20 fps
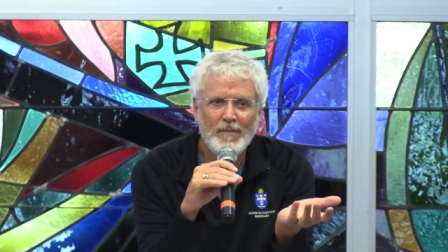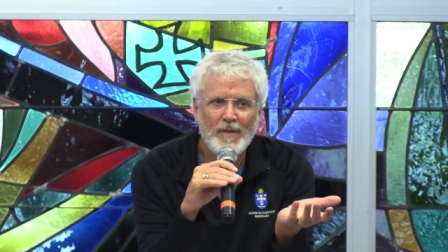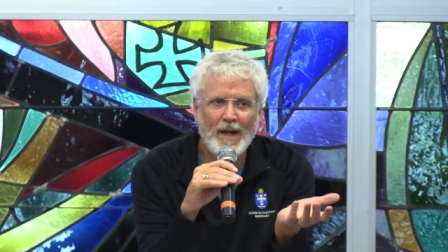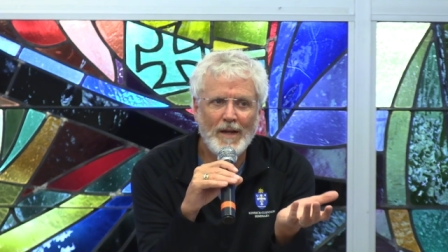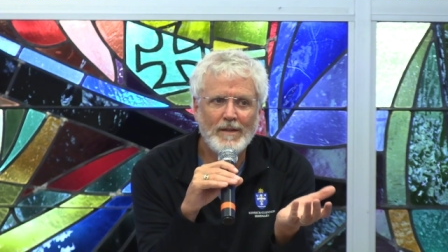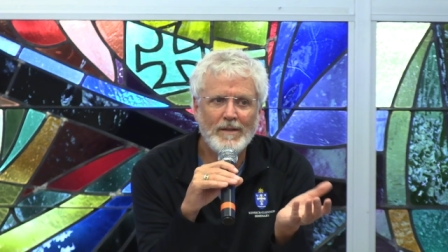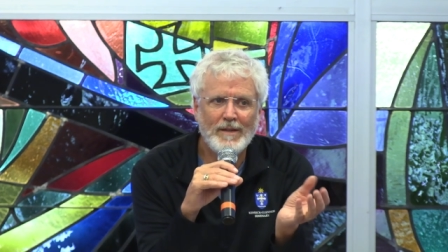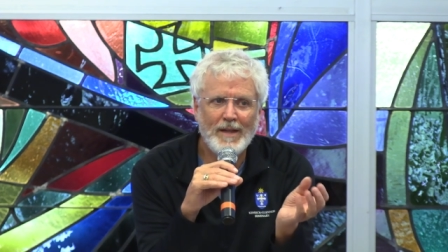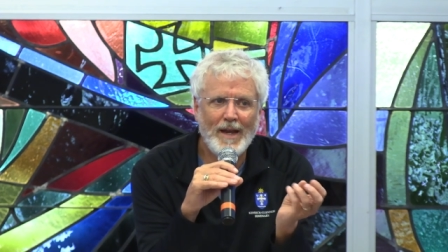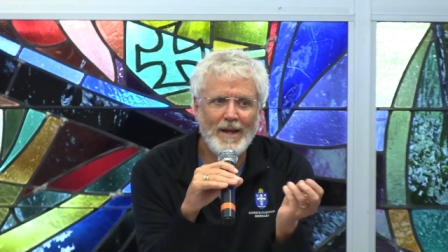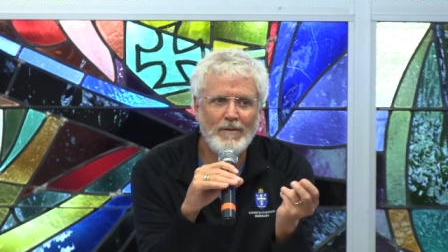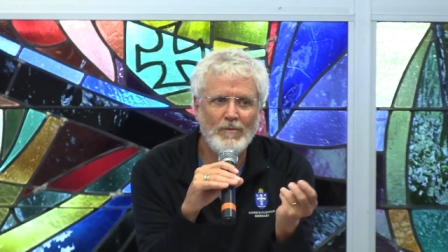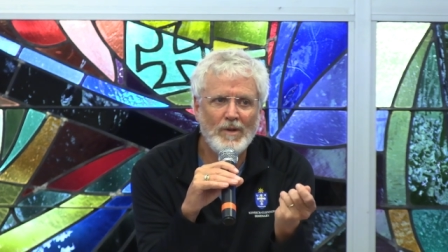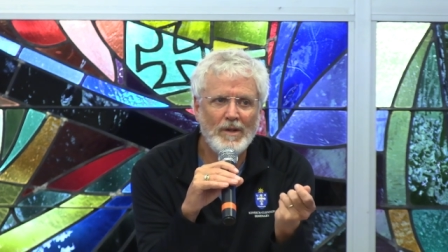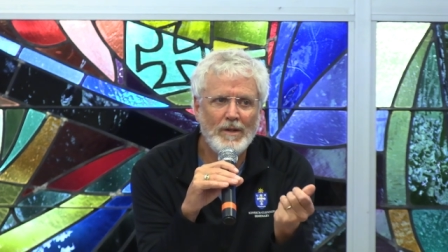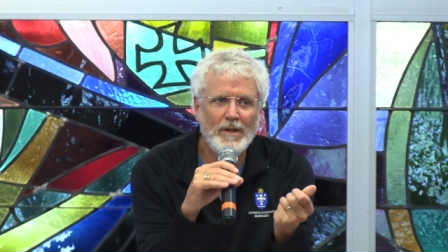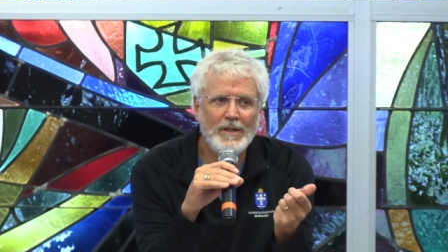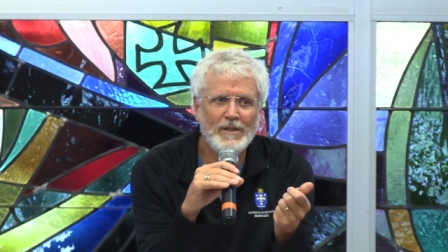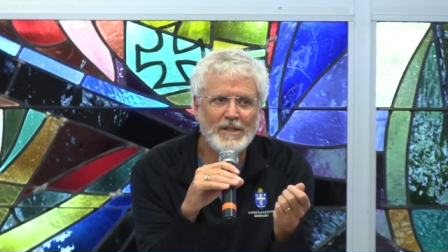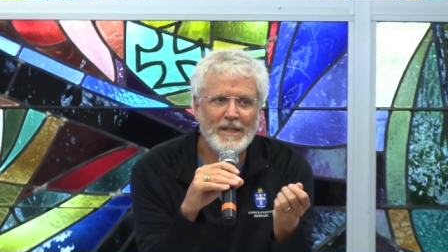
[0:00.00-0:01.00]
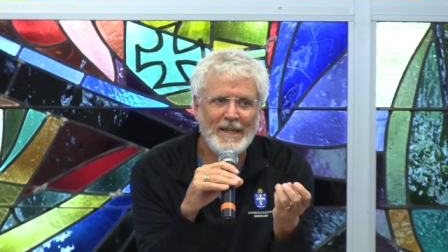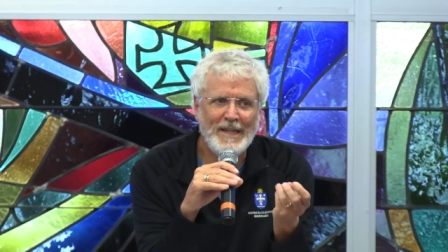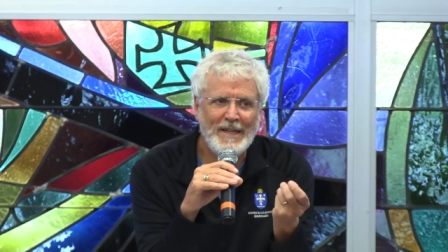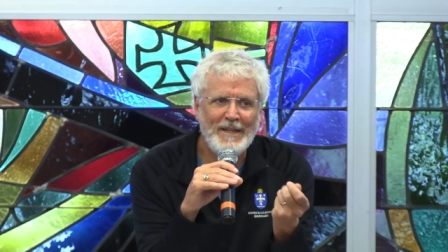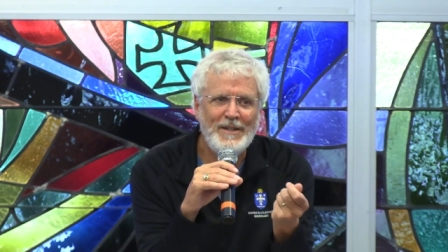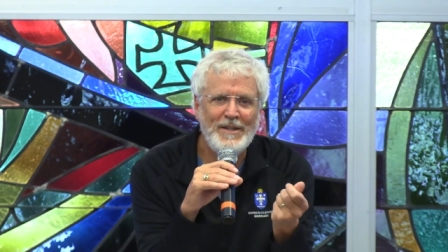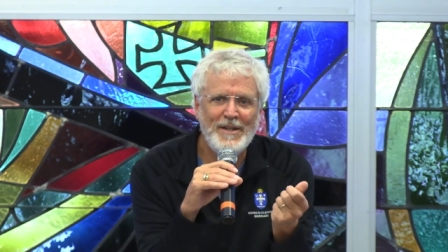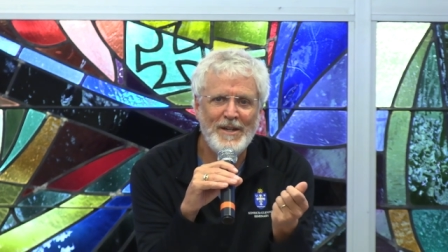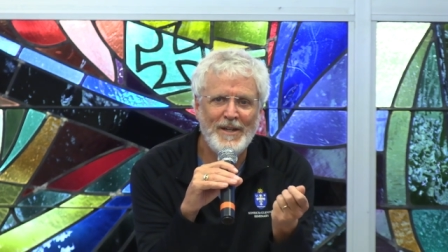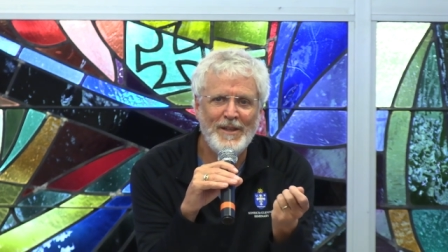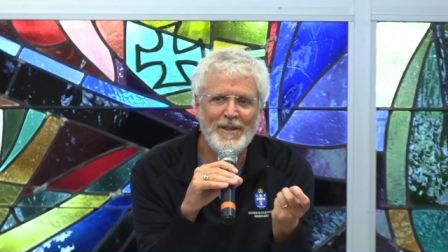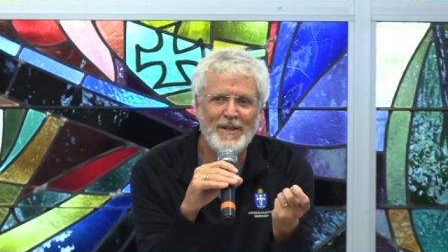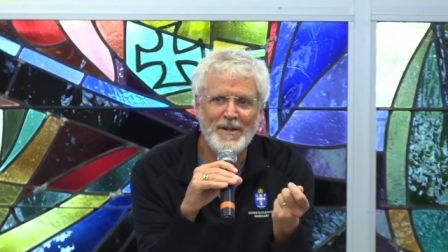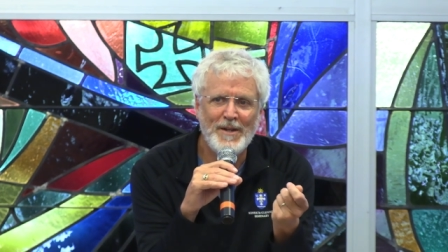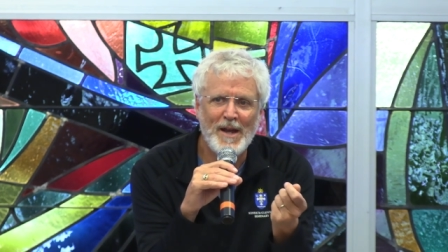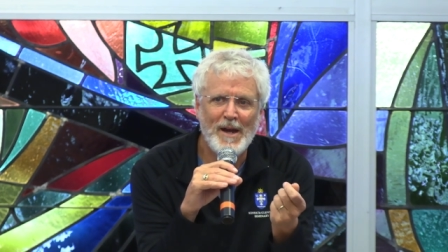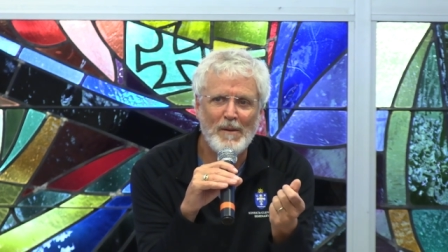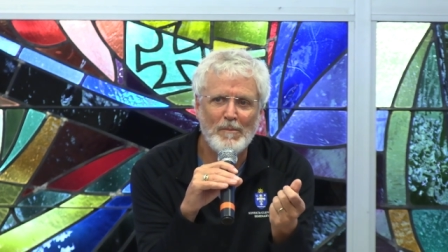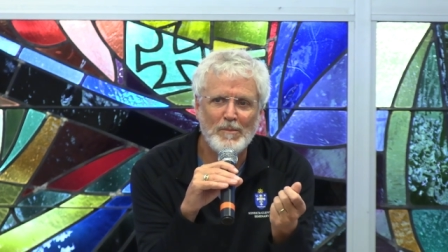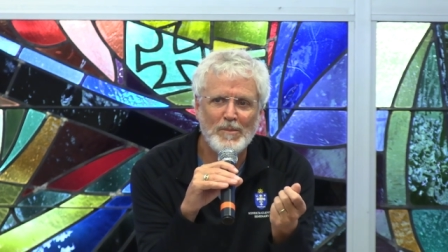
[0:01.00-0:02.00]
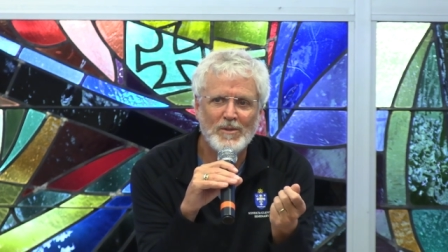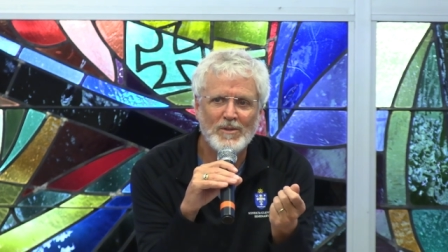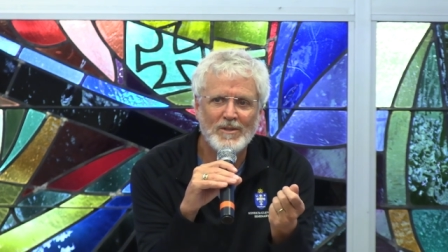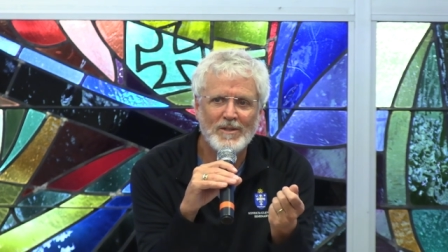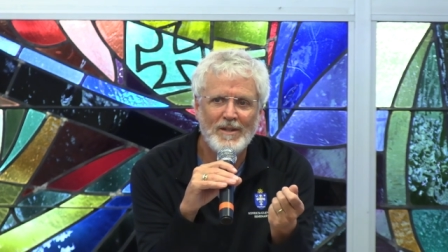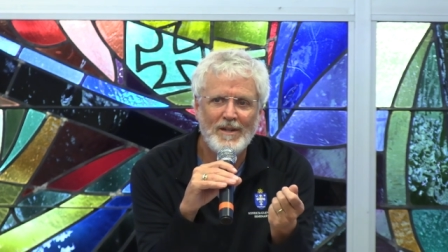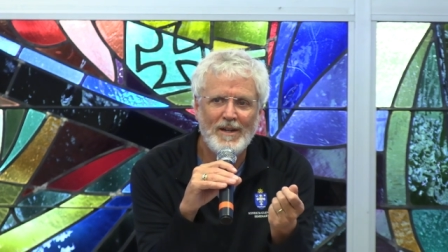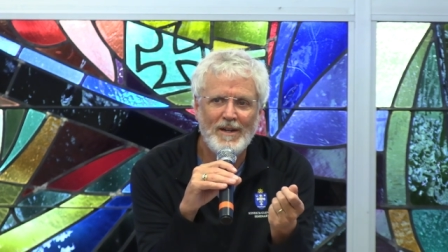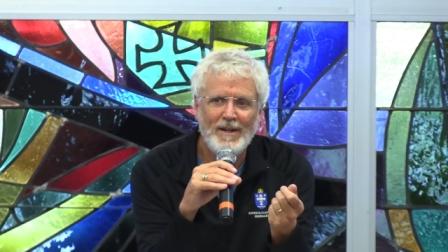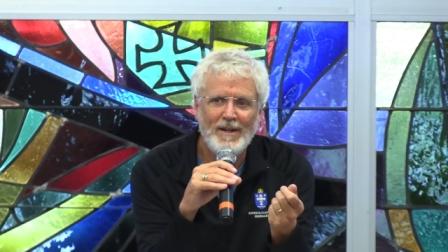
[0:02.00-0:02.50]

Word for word: That that is hidden in the depths.